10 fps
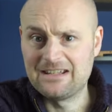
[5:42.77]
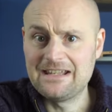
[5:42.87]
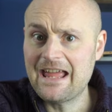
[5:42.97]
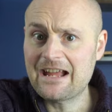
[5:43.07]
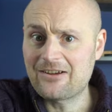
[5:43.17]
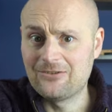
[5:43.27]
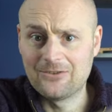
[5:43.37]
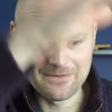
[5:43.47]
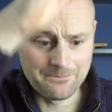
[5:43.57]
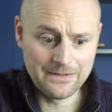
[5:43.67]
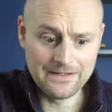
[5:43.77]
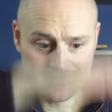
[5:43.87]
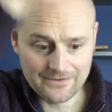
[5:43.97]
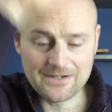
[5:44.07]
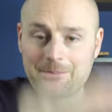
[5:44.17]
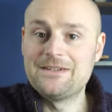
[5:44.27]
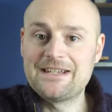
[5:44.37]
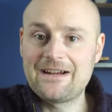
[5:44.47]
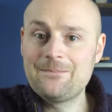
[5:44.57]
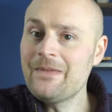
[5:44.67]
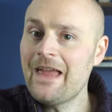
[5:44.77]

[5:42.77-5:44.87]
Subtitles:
neck or the bit that goes up and down,